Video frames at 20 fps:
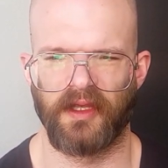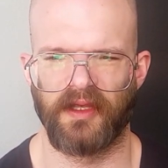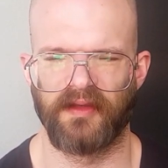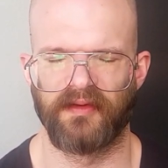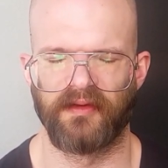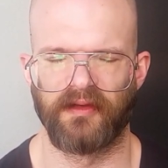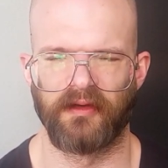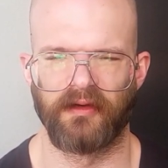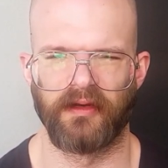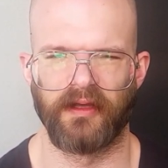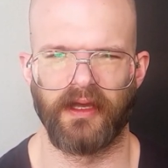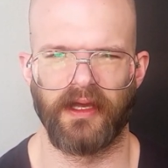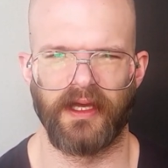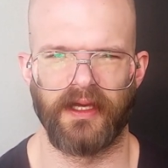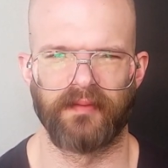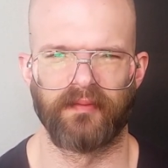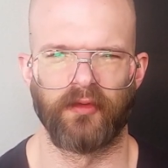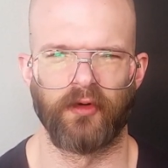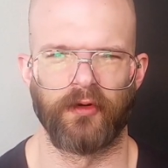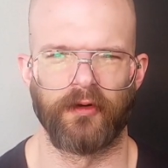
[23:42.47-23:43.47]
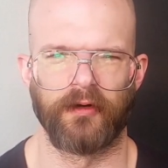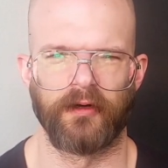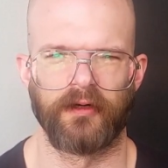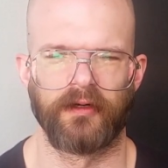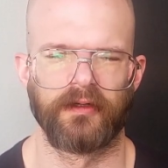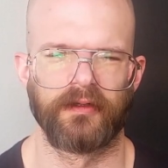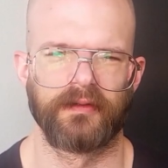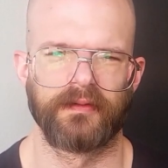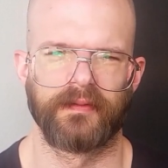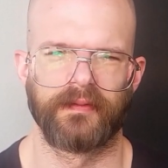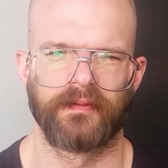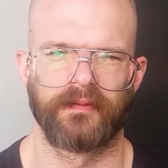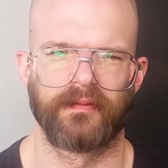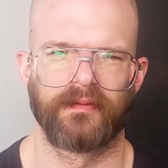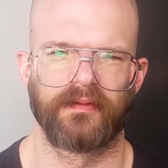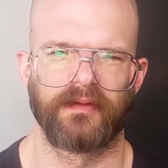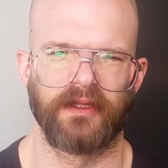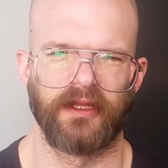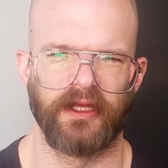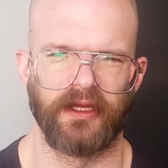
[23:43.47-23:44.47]
Easier to add more
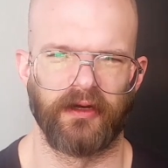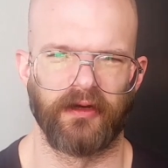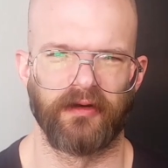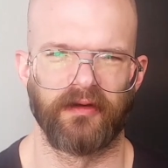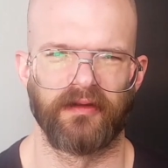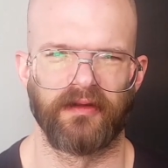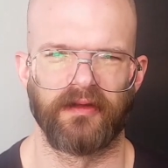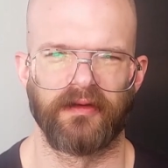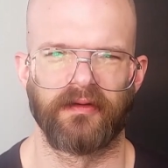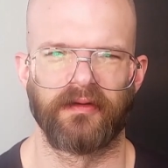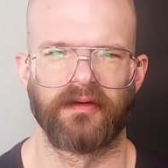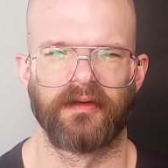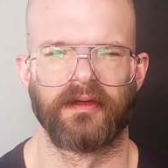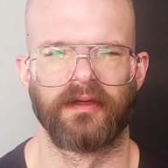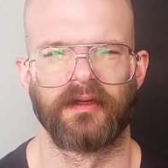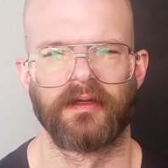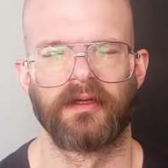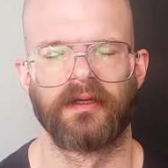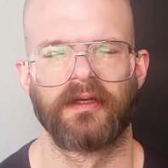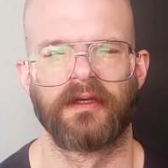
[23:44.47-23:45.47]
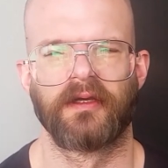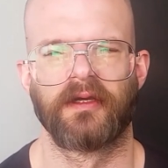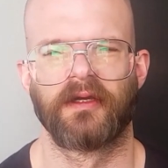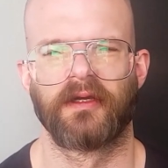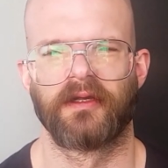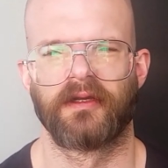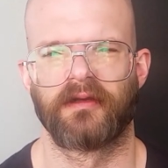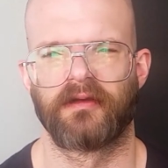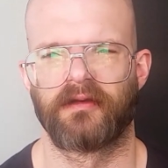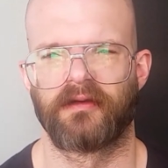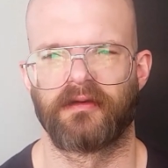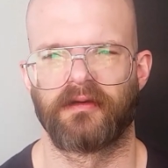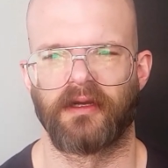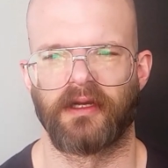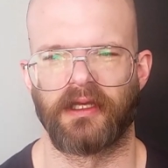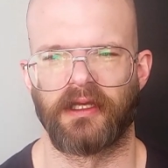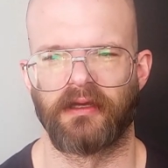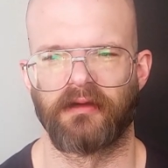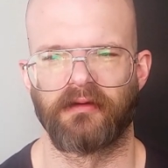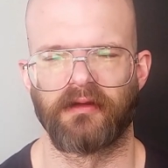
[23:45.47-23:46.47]
later than try
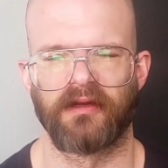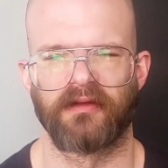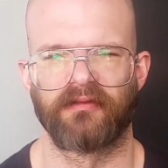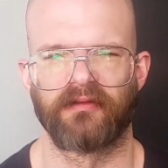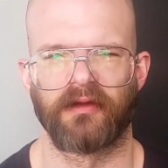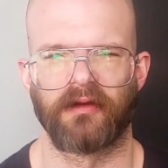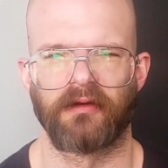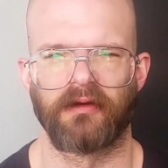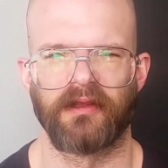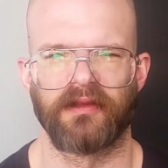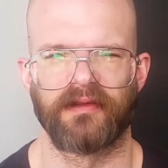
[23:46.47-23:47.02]
to get rid of a